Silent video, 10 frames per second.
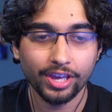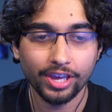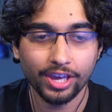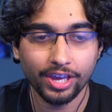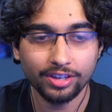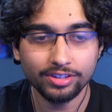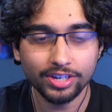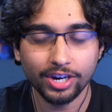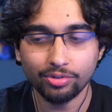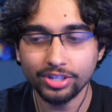And
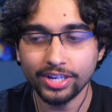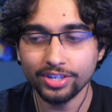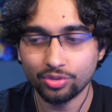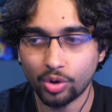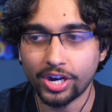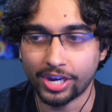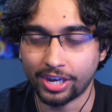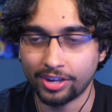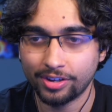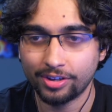I realized
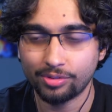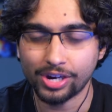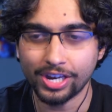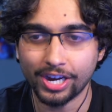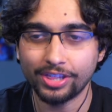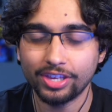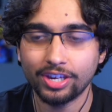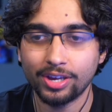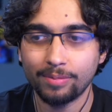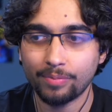why, right? I think
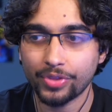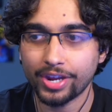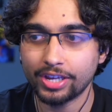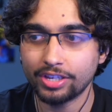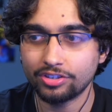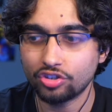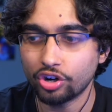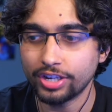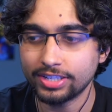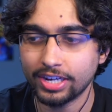I
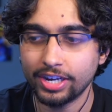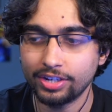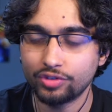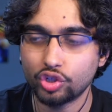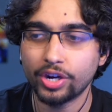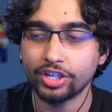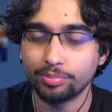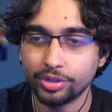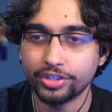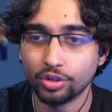started kind of trying to
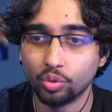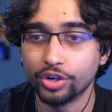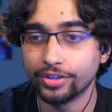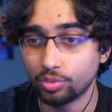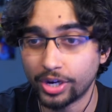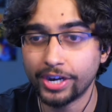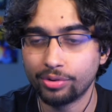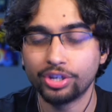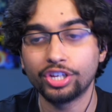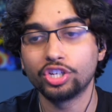put to words why I
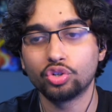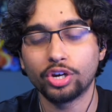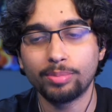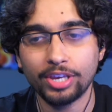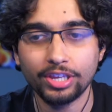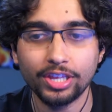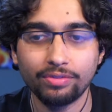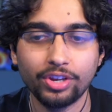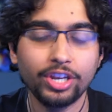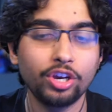really enjoyed making that
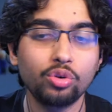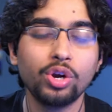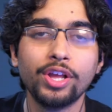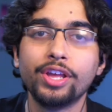video.